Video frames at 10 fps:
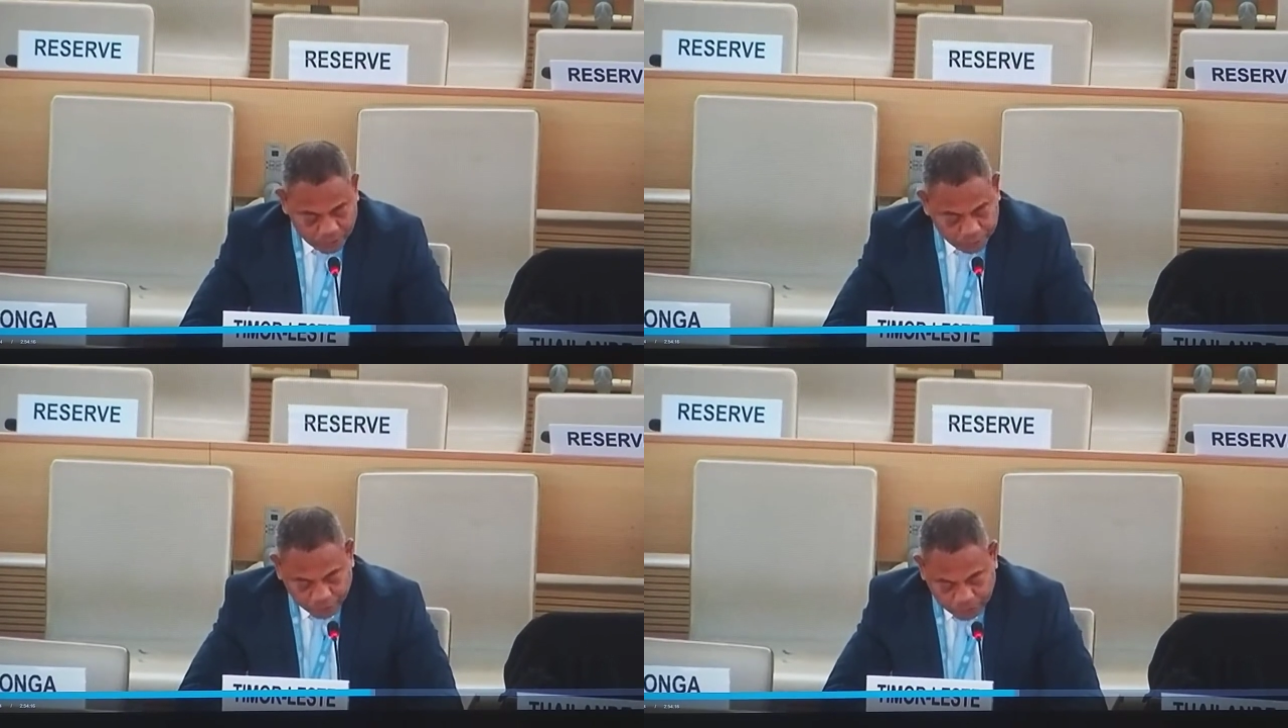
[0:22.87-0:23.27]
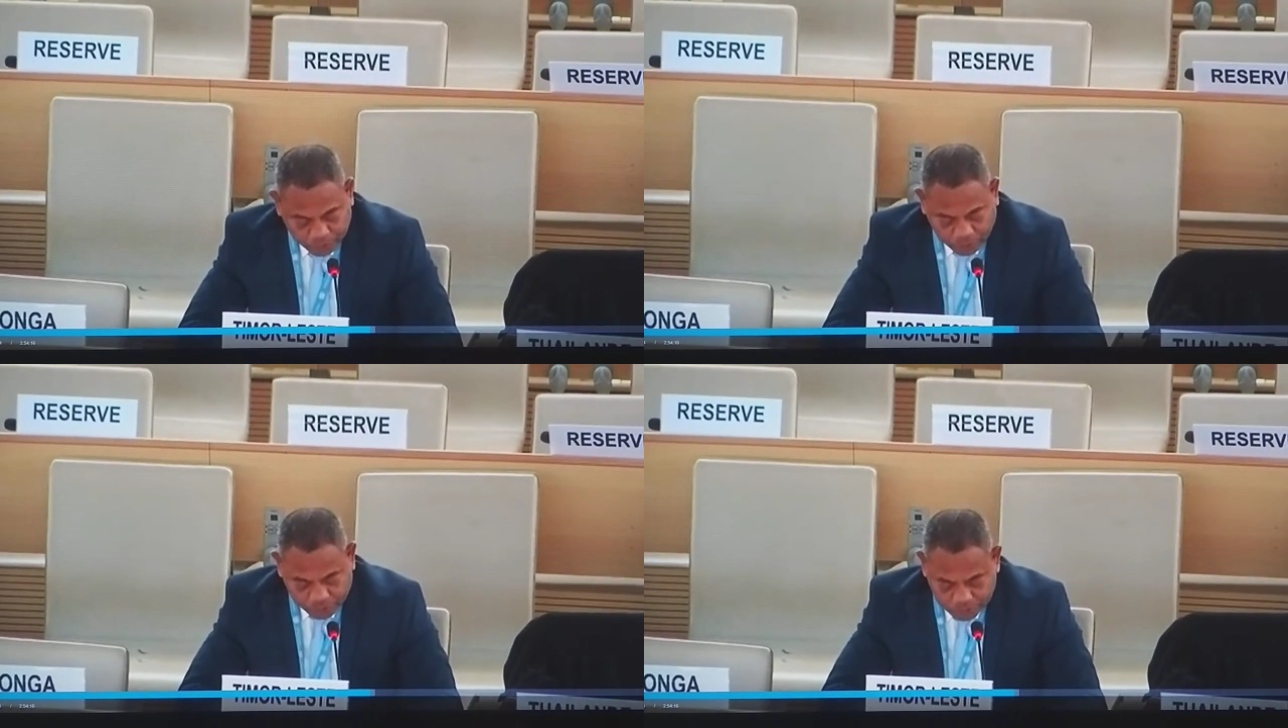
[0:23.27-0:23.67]

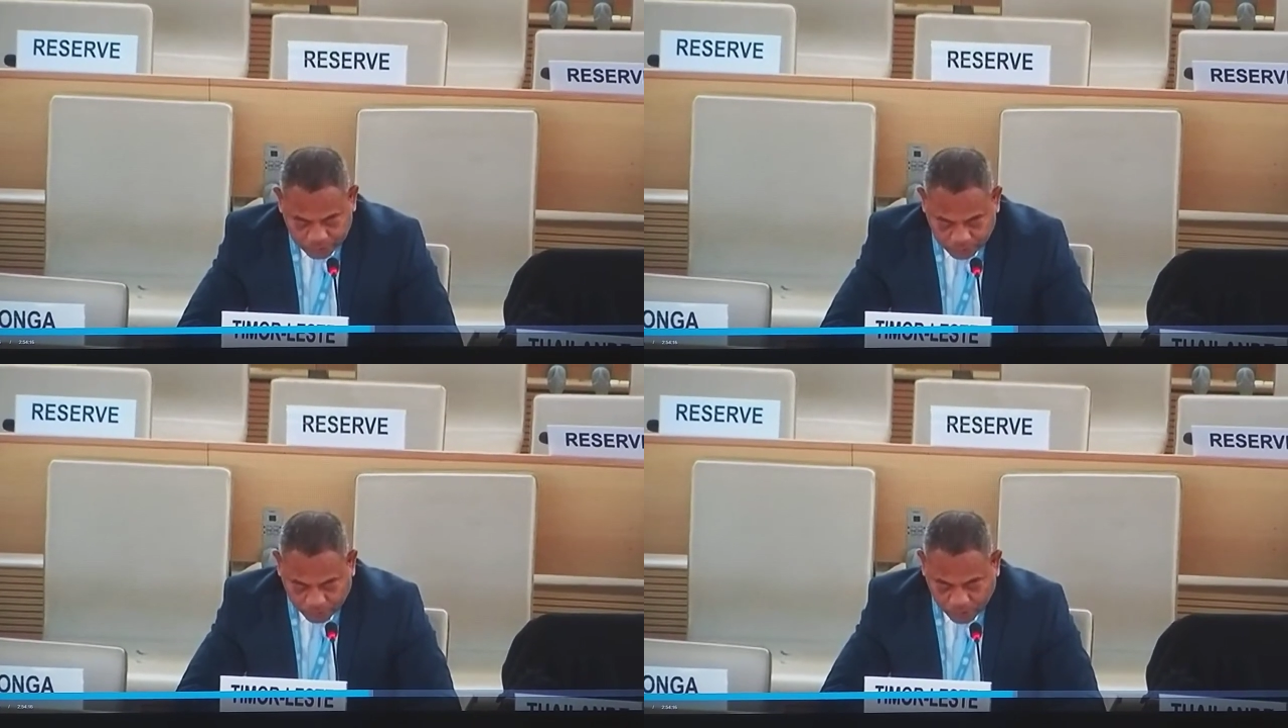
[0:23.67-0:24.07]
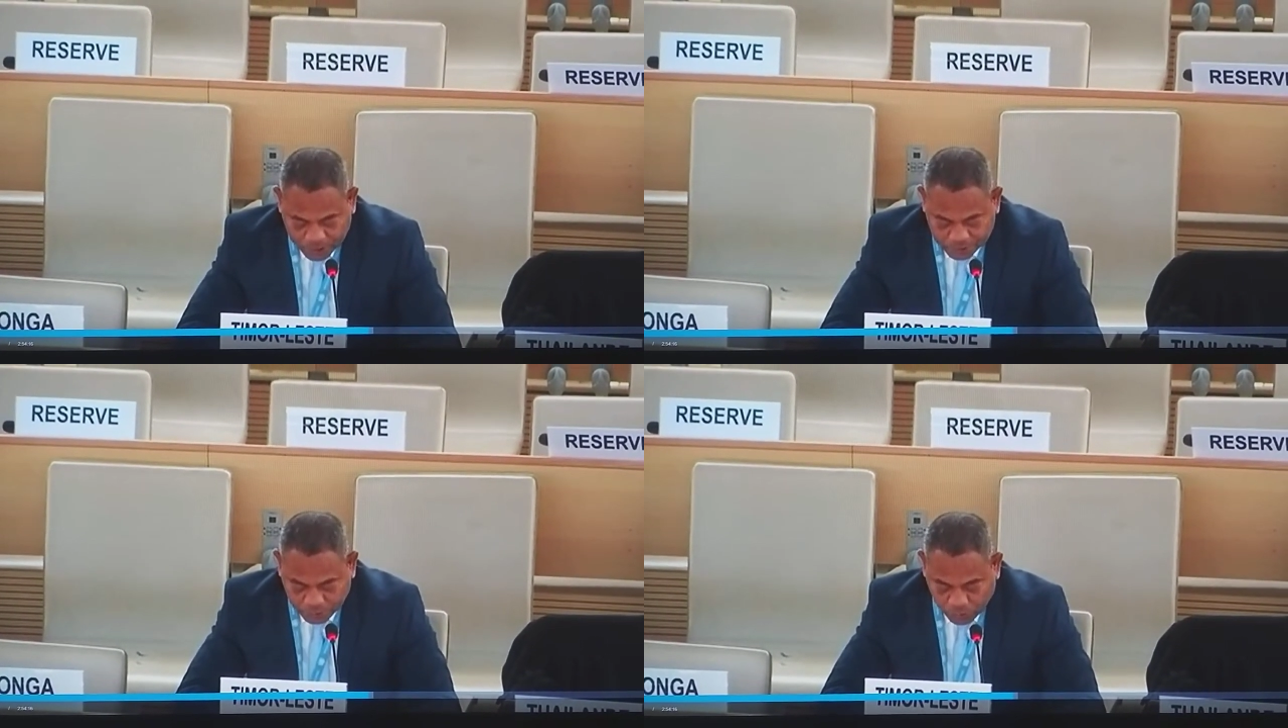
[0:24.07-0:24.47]
Furthermore,
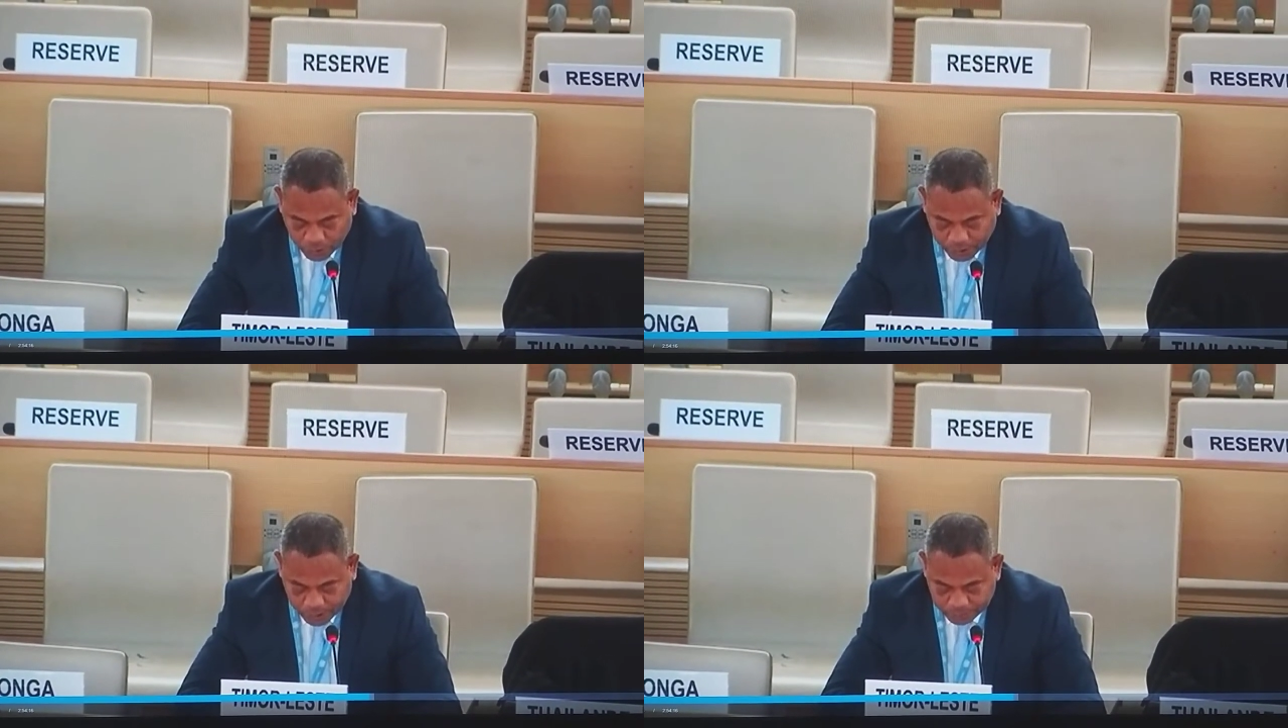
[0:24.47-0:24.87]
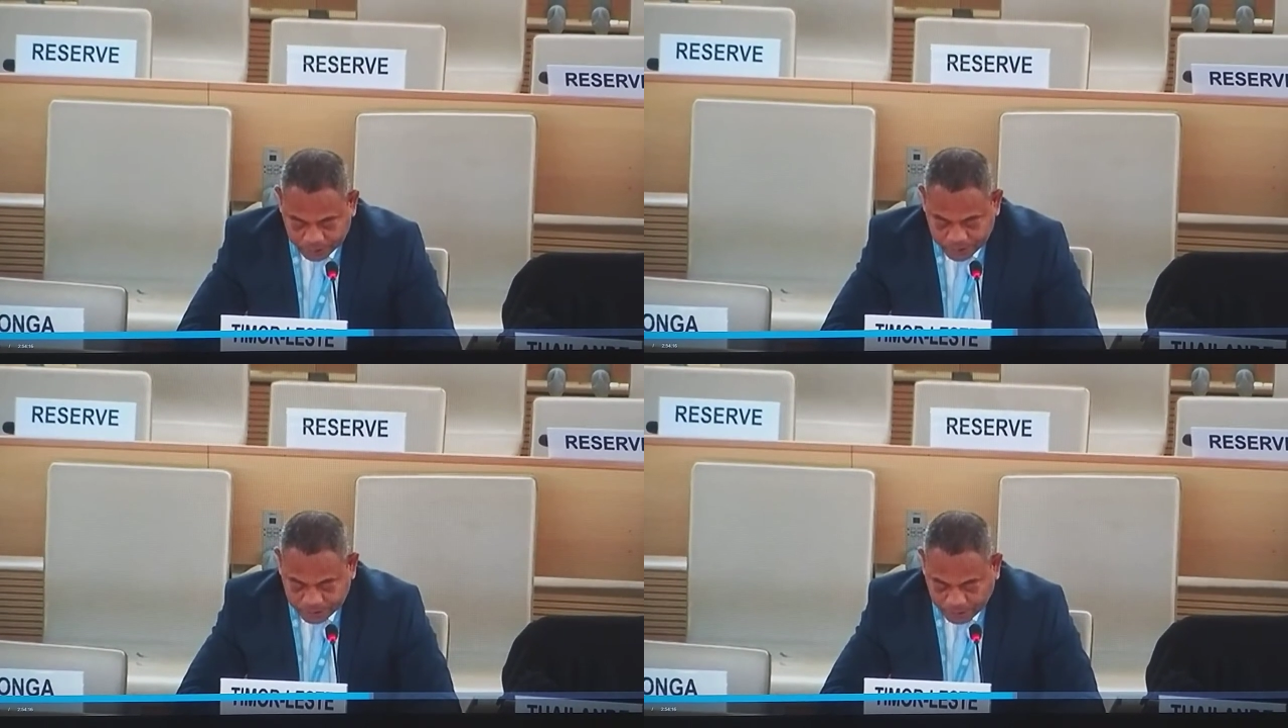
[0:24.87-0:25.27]
Timor-Leste welcomed
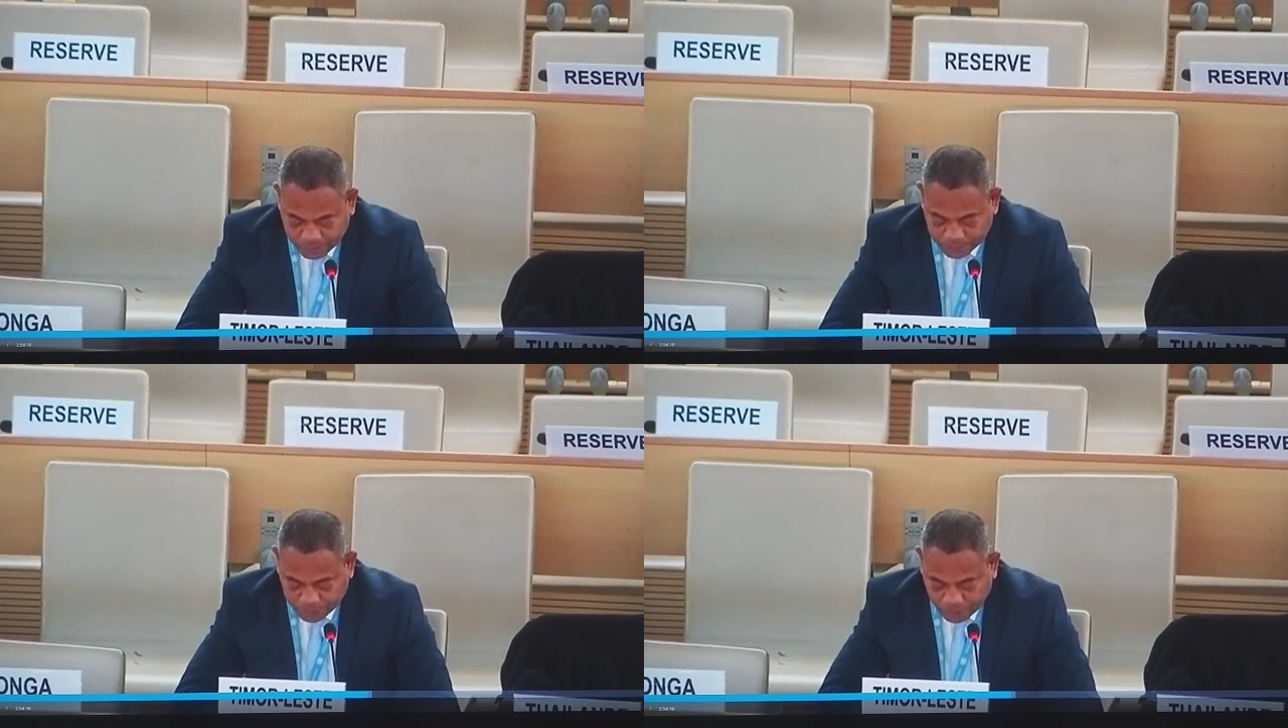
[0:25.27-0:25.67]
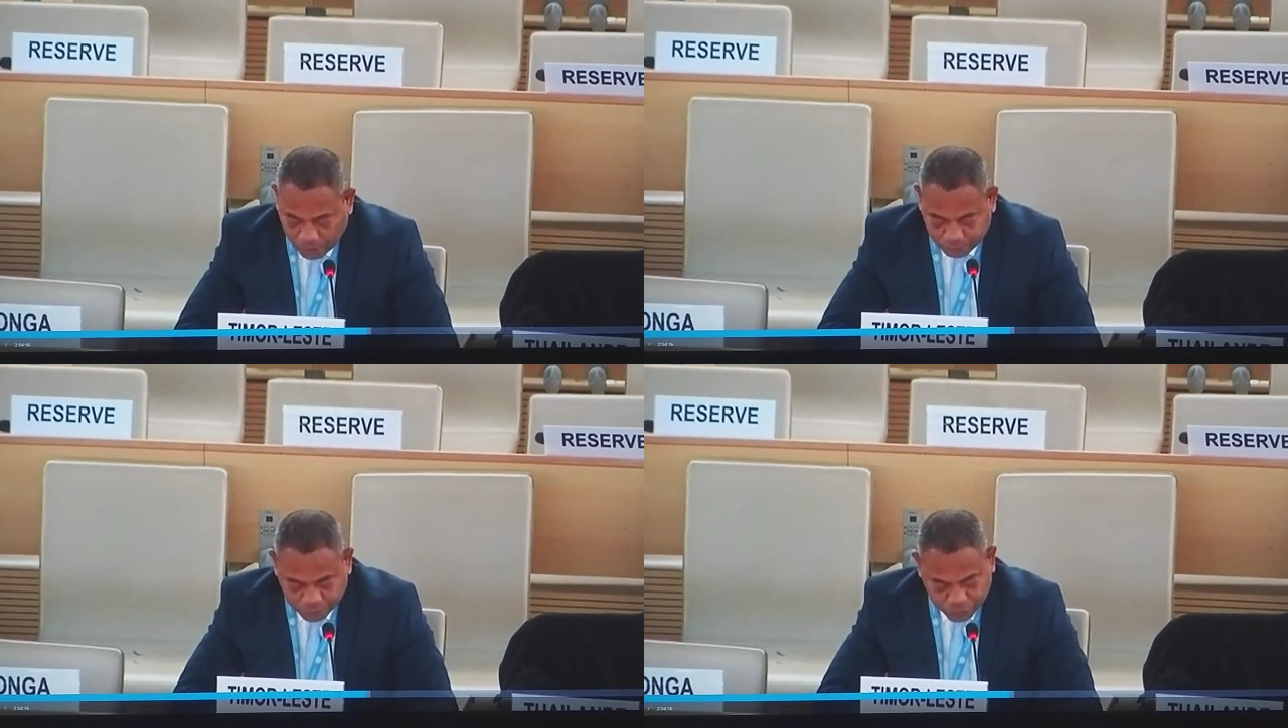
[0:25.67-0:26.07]
the establishment
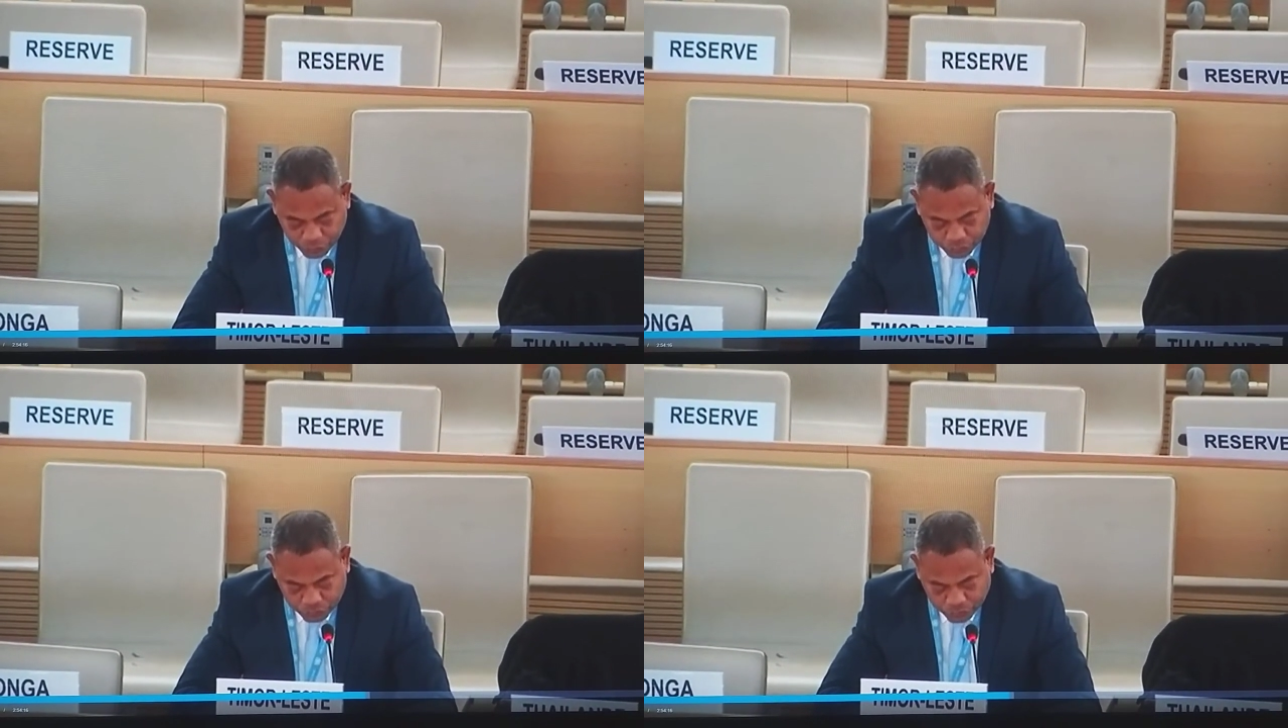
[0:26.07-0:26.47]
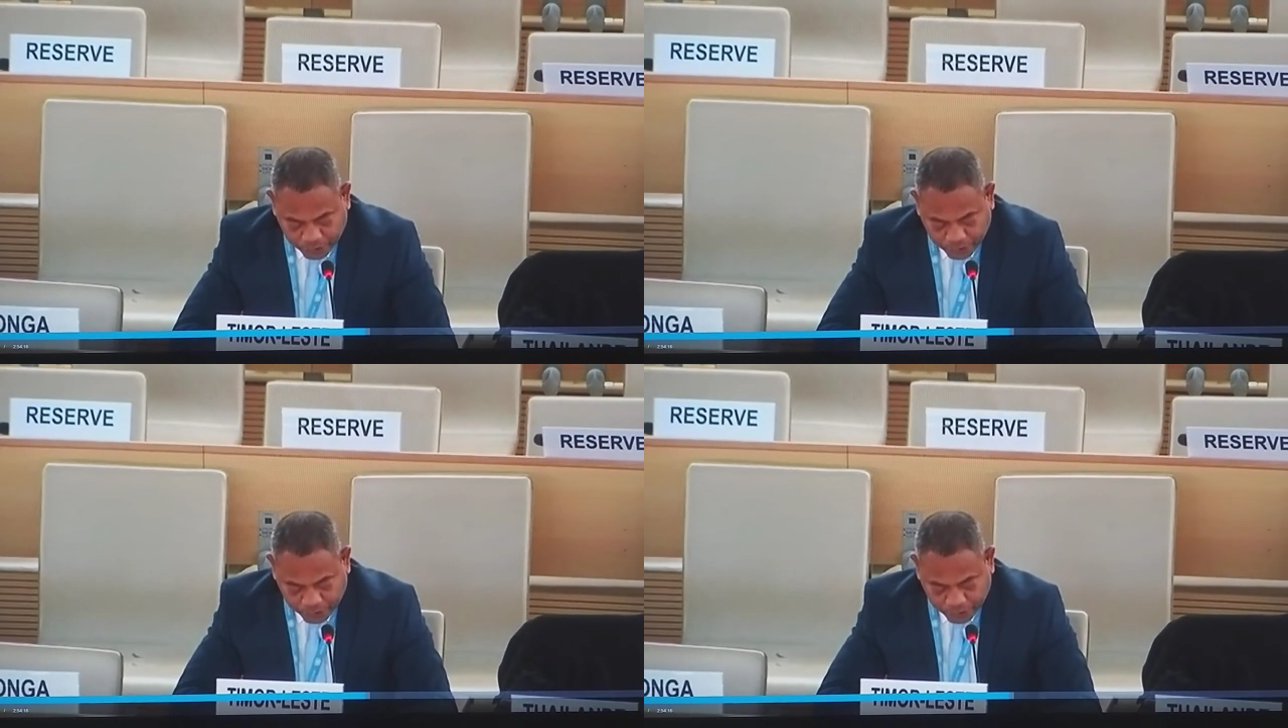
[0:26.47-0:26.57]
of the Truth,